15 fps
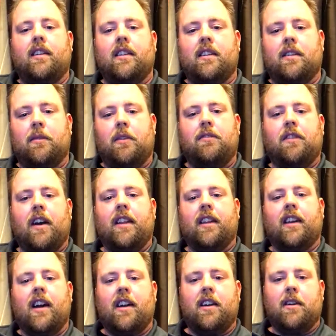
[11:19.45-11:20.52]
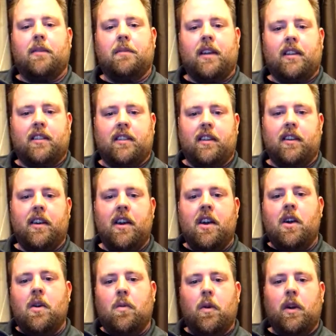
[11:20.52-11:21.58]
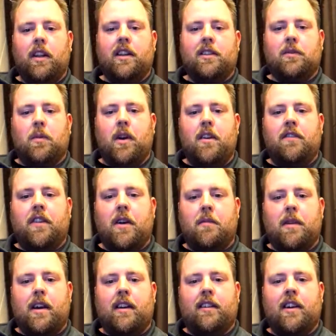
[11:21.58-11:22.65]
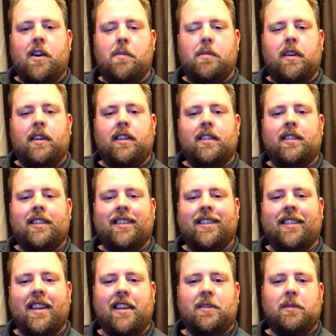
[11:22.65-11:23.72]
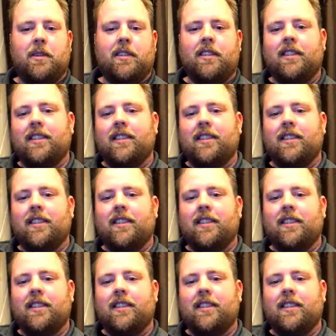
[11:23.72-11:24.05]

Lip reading: We finally caught up thanks to Will and his wife coming out and helping us. Thanks, Will.